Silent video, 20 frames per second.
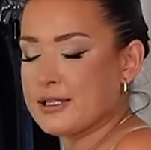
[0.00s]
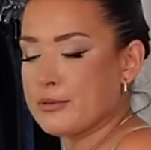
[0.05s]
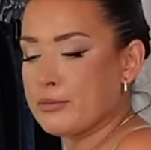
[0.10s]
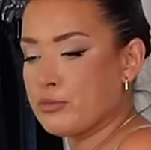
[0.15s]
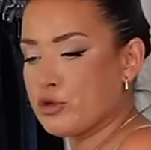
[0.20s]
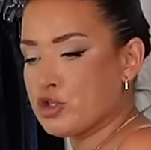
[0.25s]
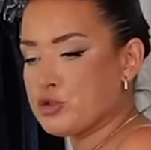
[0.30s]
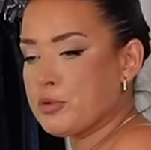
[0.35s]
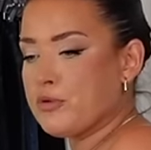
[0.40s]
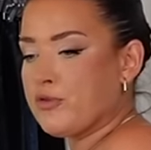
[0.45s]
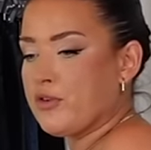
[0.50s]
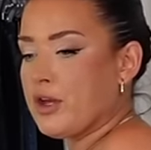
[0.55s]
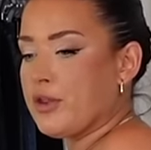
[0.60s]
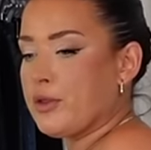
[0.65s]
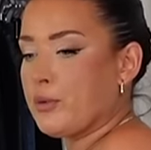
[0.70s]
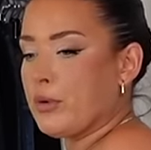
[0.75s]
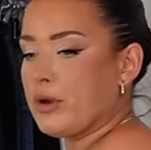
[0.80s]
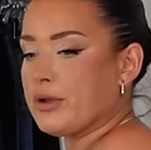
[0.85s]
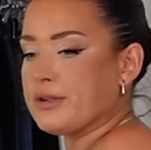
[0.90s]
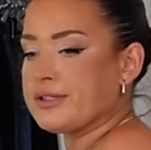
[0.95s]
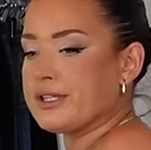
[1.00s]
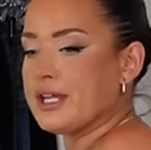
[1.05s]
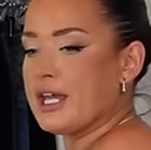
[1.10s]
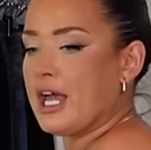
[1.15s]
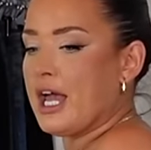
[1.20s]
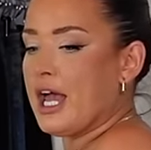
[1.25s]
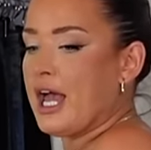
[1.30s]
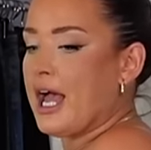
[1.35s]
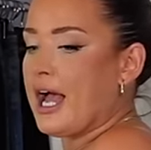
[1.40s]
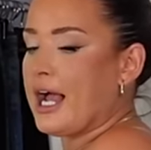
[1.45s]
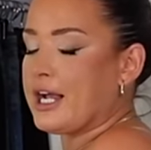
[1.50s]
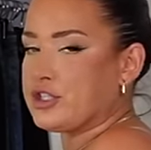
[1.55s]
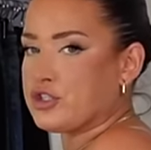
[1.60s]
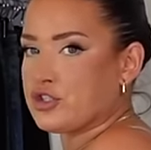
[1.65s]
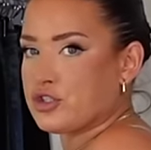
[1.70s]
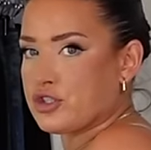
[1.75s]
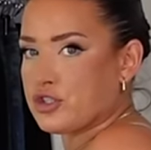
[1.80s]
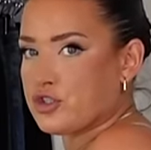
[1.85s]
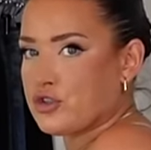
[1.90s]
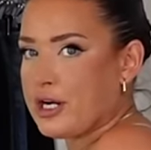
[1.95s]
I much prefer the ones I
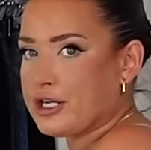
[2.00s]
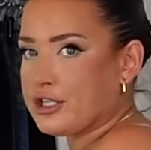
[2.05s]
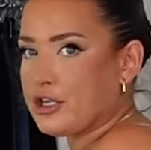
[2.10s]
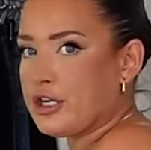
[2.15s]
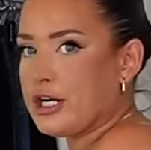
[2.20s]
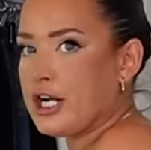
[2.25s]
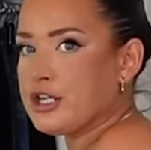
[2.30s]
just tried on.